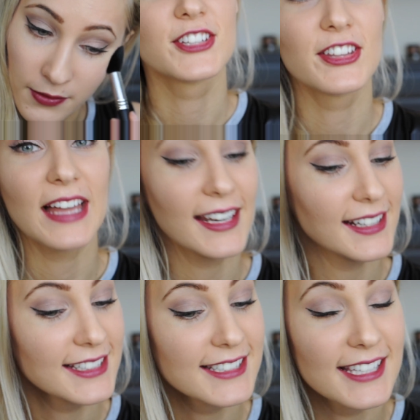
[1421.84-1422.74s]
So that
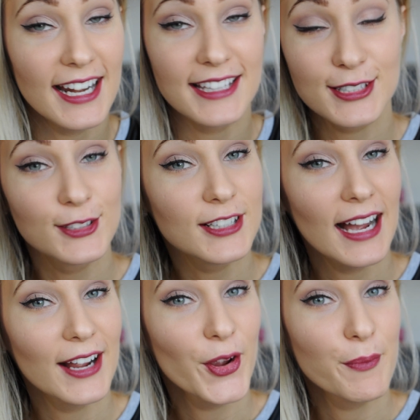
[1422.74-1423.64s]
is today's look.
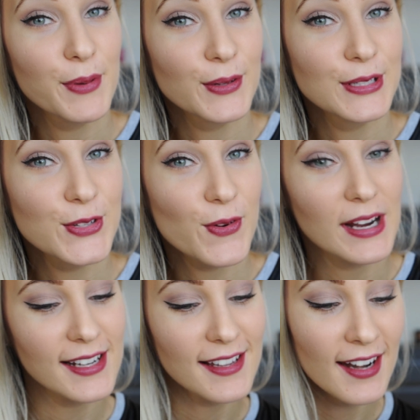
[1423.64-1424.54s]
I hope you
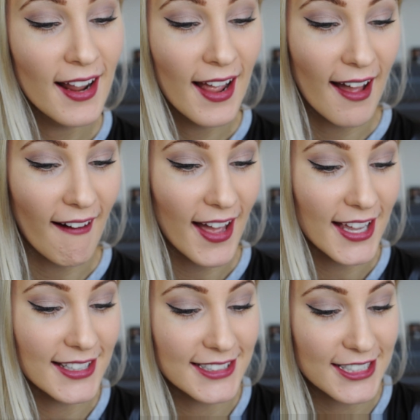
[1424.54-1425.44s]
enjoyed it,
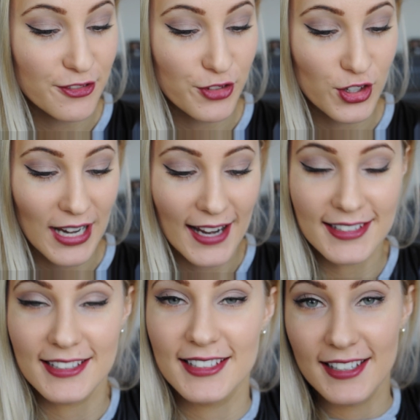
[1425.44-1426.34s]
and if you
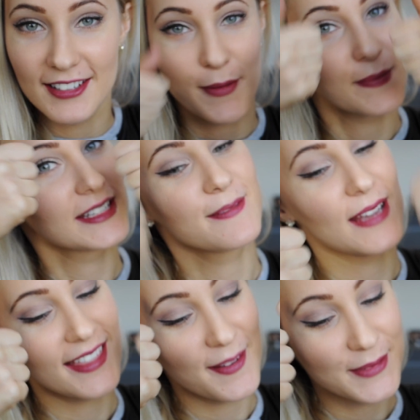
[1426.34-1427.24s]
liked it, remember to give
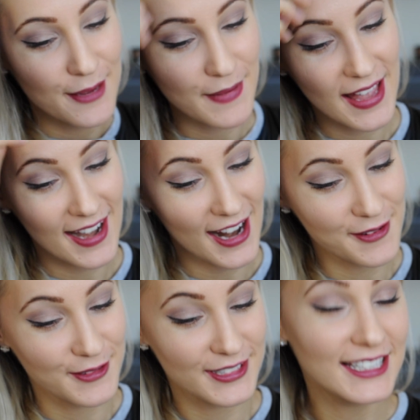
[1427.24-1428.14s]
me a thumbs up, and I
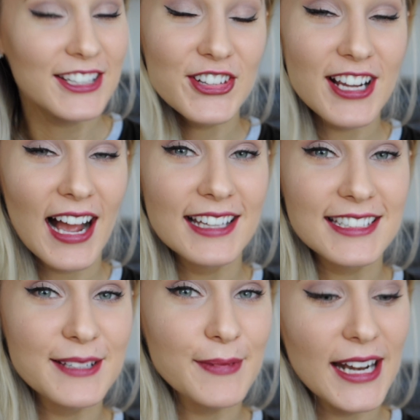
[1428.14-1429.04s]
will see you
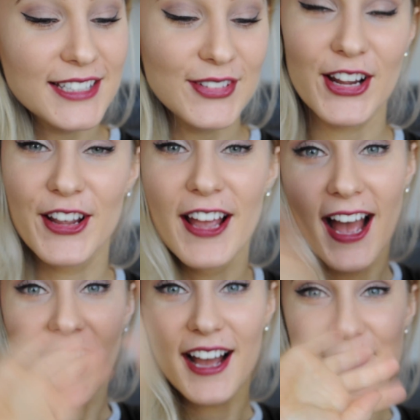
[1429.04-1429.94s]
guys in my next video.
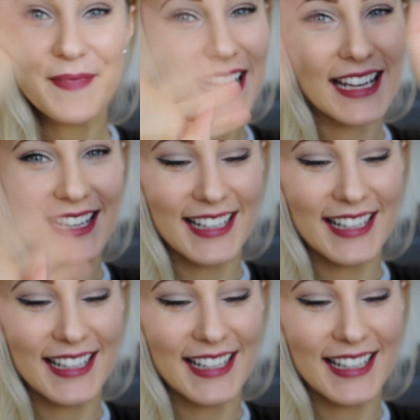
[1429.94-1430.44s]
Bye!